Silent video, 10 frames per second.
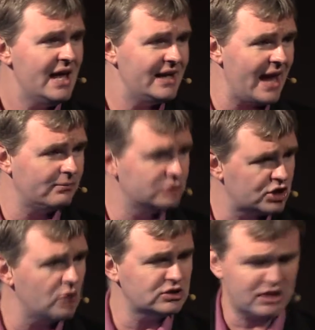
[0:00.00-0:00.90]
named
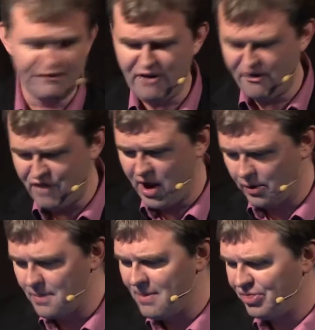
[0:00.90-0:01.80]
Joseph of
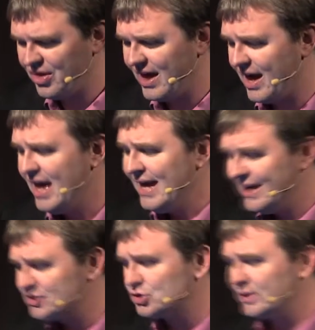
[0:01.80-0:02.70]
Arimathea.
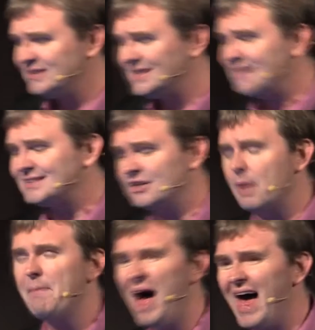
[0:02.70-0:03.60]
History says that the
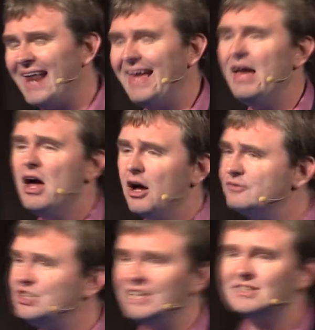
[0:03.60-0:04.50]
body of
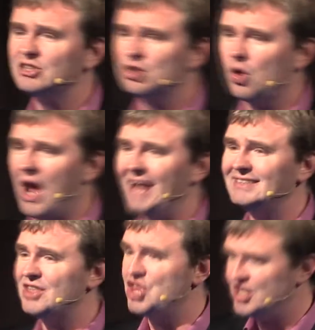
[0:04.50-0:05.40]
Jesus
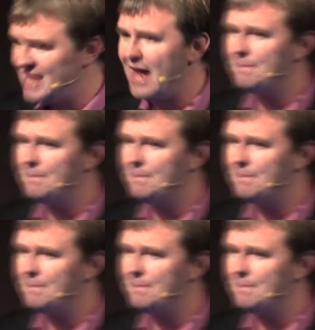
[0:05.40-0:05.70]
Christ, the dead